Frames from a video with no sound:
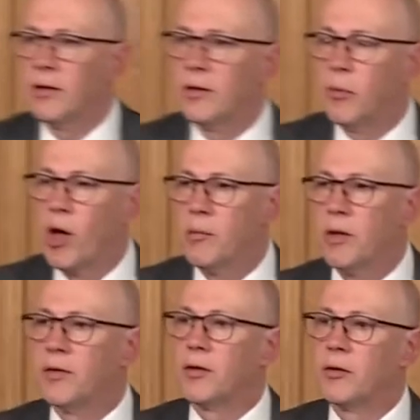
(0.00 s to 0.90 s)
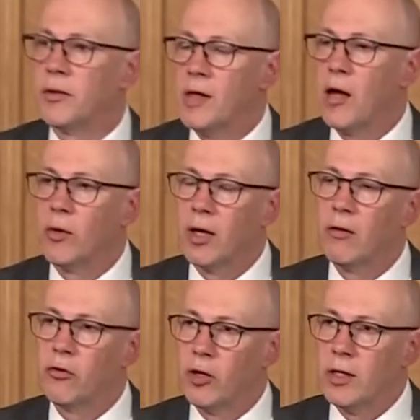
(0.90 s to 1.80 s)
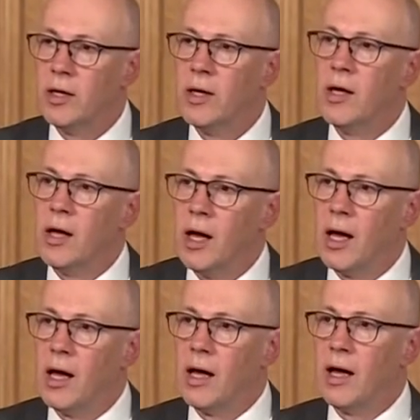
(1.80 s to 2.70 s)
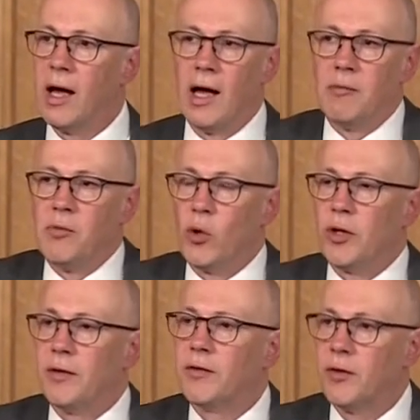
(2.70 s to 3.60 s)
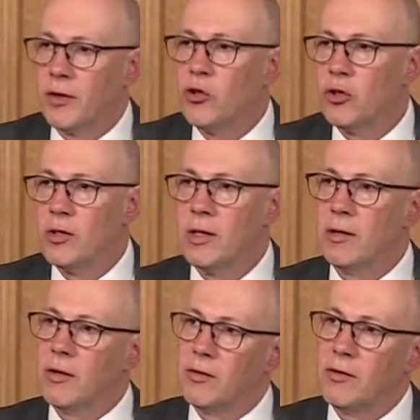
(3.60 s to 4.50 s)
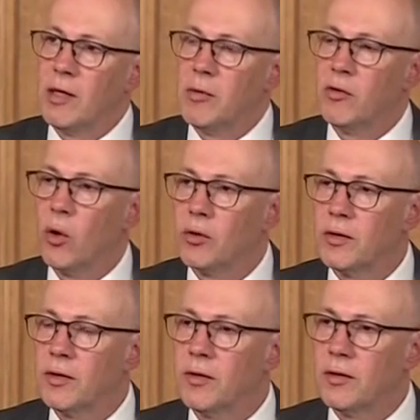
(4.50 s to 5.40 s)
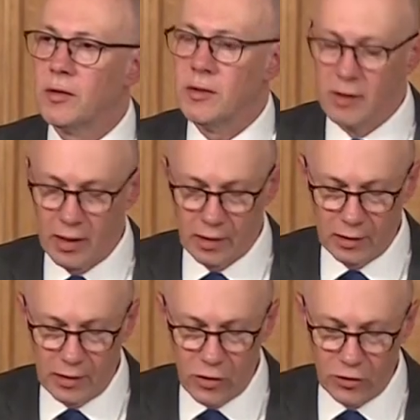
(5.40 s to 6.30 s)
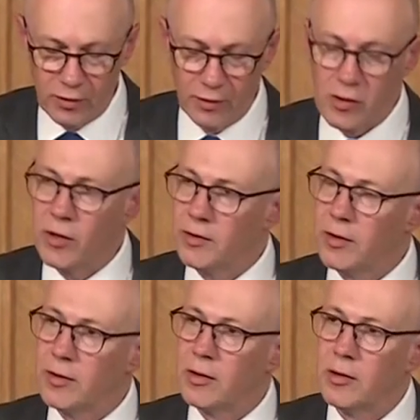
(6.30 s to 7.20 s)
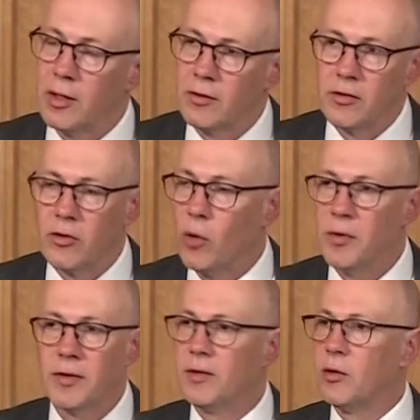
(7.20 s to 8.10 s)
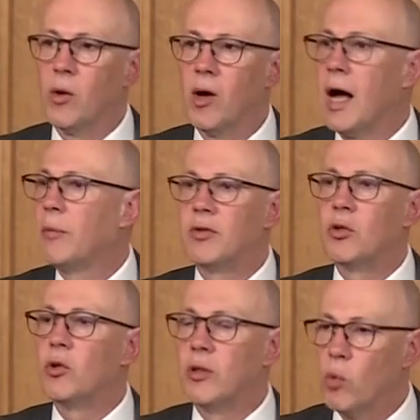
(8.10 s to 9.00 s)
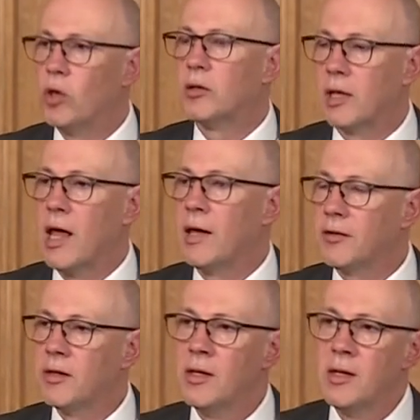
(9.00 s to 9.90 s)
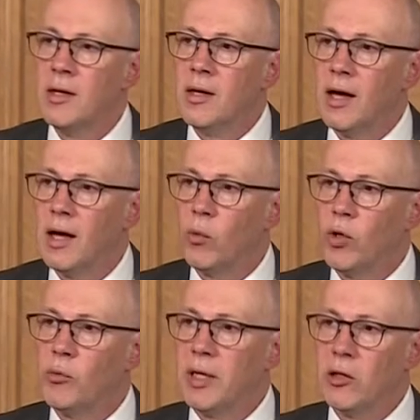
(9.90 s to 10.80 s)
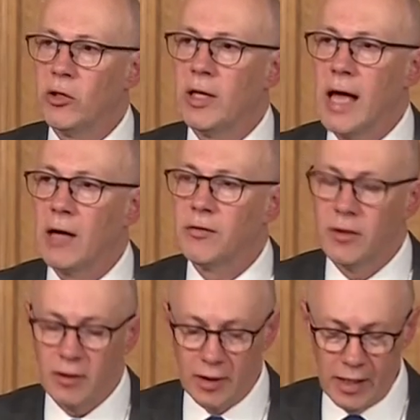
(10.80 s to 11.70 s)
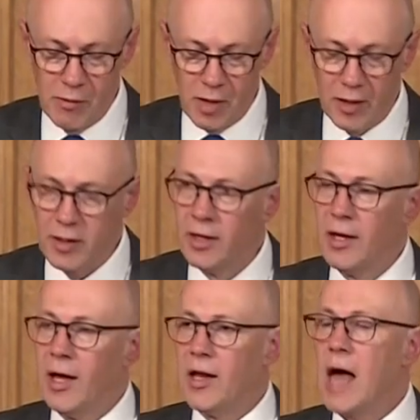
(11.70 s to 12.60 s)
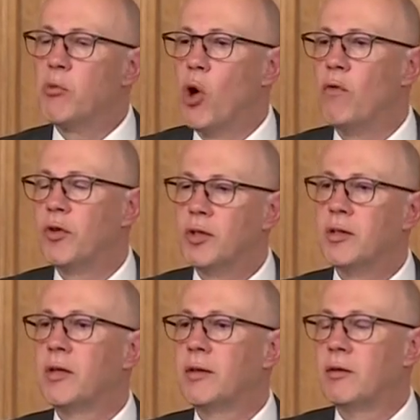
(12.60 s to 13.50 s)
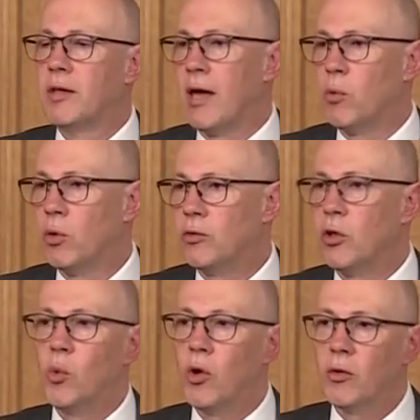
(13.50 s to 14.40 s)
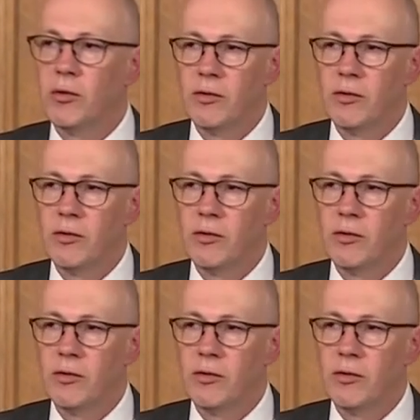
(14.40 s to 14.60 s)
that the Prime Minister is now recovering. I'm not his physician. The team of doctors and clinicians, nurses at St Thomas's, who are absolutely world-class, will be looking after him, and I'm confident that they will do what